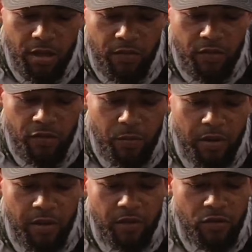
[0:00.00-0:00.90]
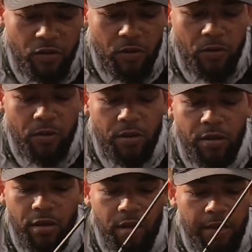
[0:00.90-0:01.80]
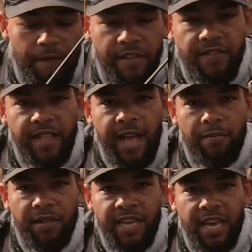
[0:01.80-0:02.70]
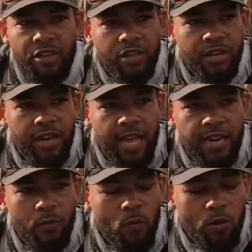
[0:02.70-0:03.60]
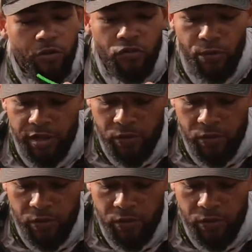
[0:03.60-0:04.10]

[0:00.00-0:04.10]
just because, you know, it fits the application and it works really